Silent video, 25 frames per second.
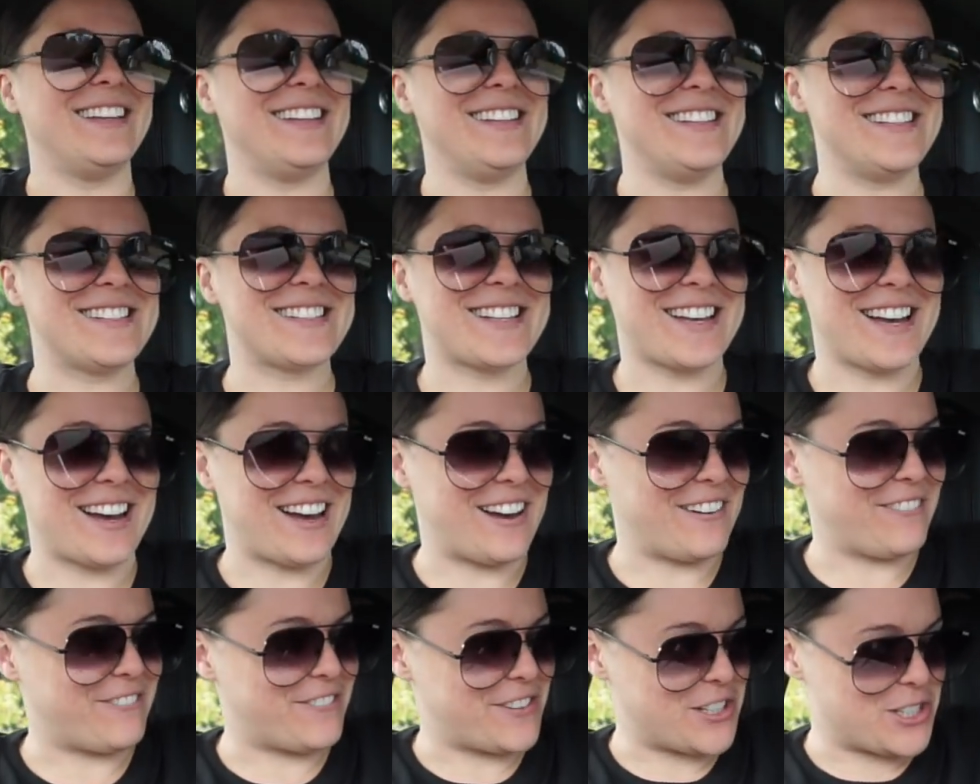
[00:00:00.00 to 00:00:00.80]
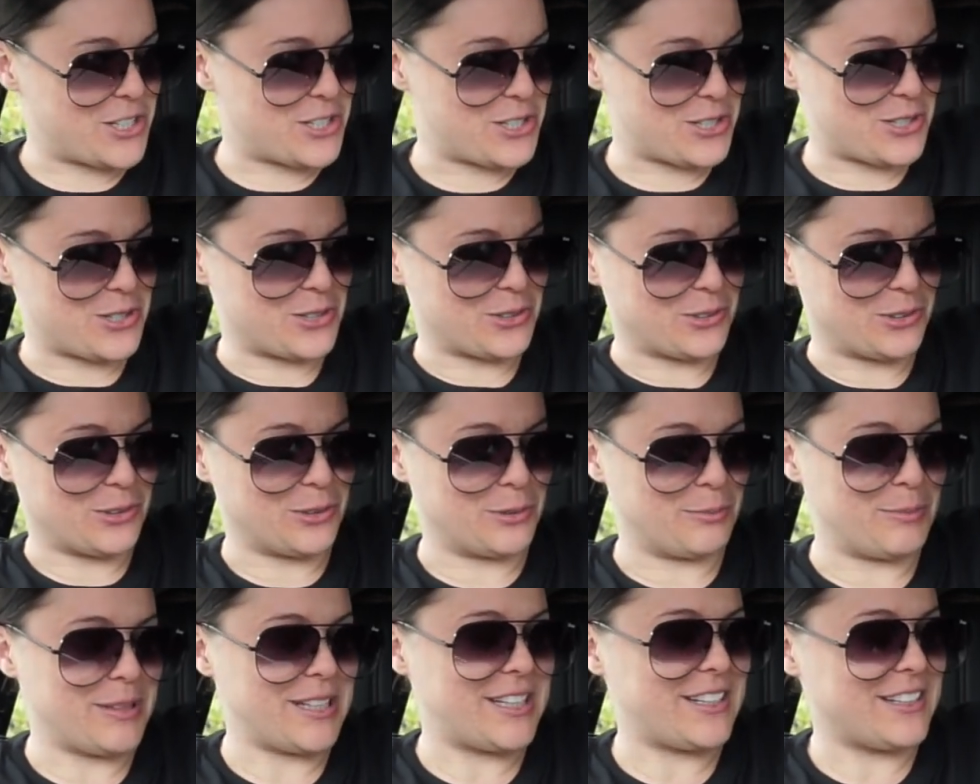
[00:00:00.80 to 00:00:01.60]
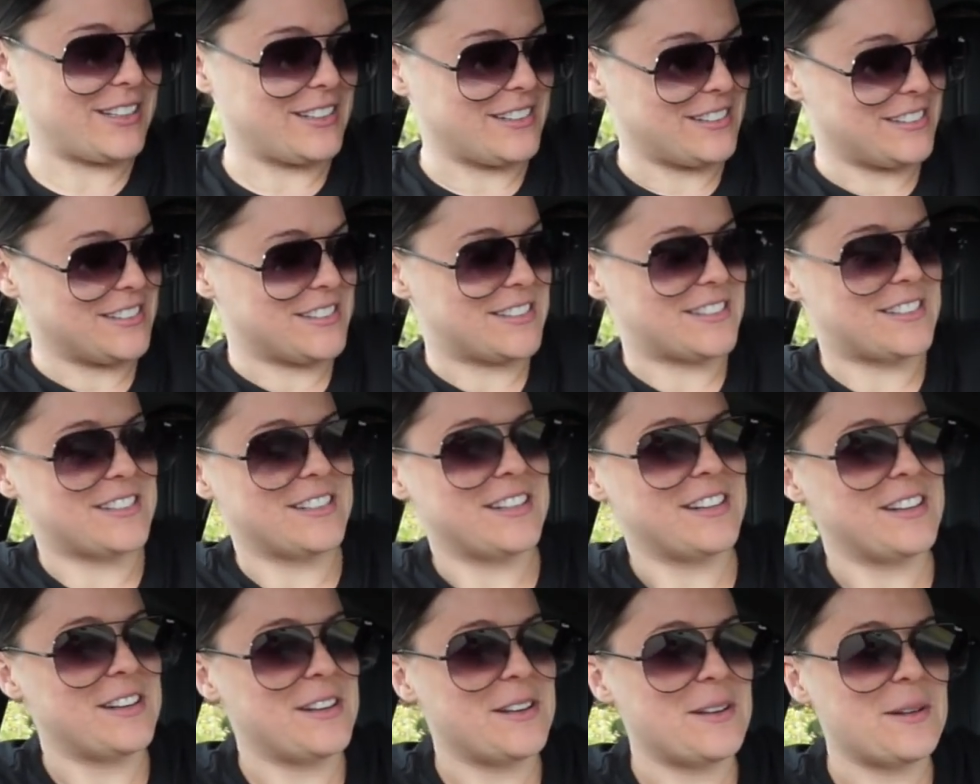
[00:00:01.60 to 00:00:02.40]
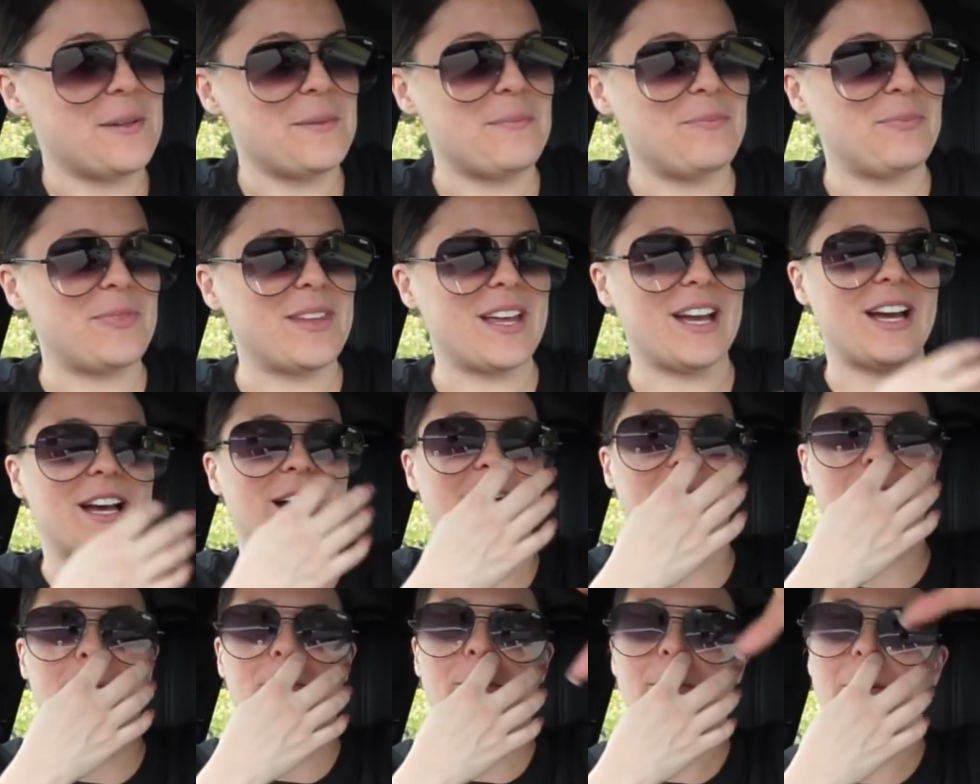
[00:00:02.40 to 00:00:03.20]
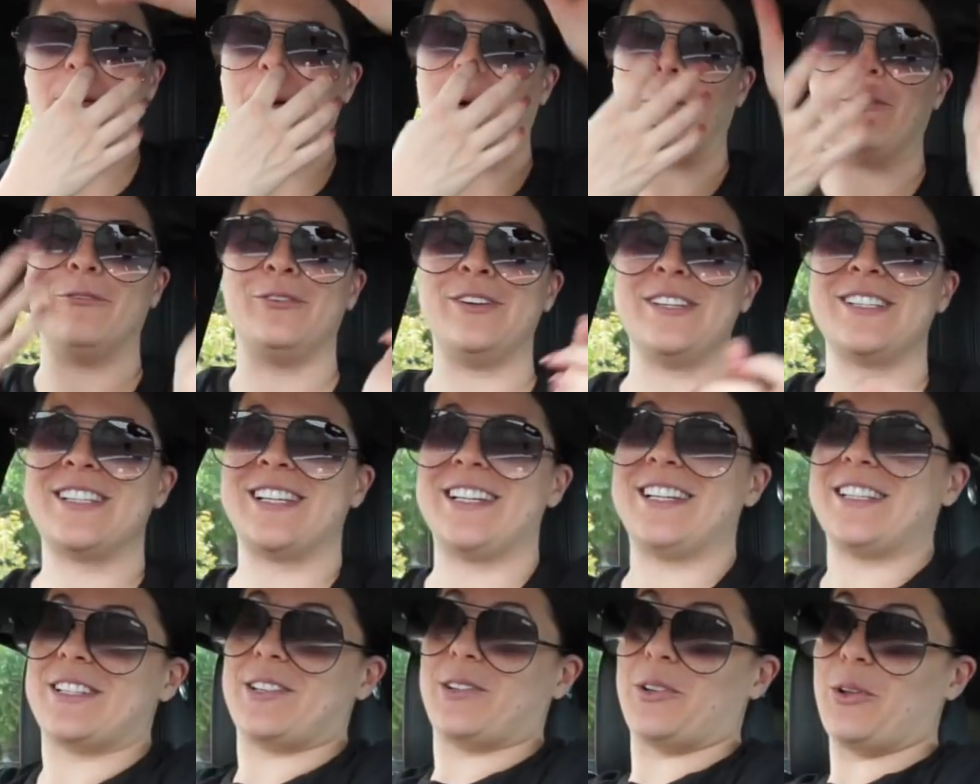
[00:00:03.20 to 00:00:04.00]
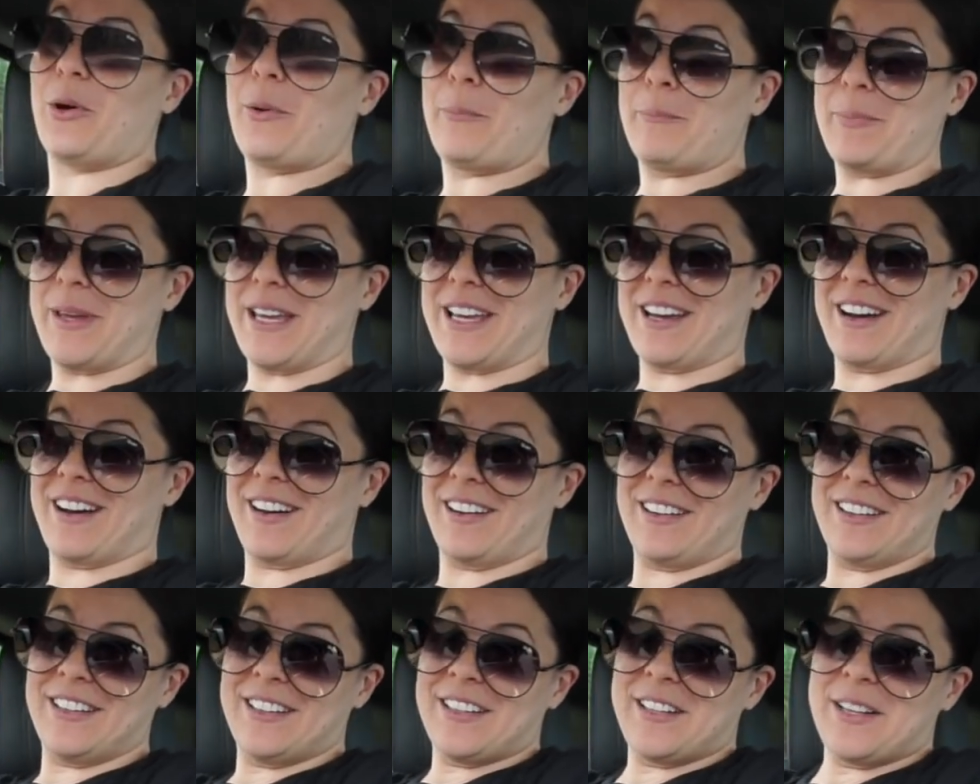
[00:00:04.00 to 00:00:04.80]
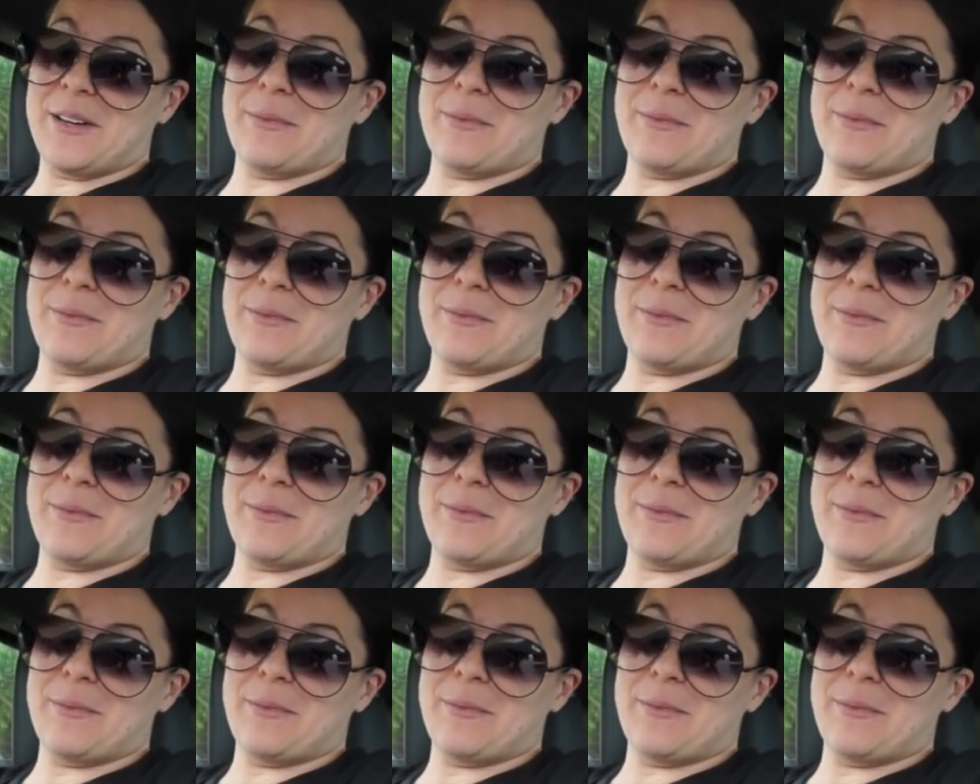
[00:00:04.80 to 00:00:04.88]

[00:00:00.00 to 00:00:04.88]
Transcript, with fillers: in this car for sure, because um, obviously it's a lot bigger.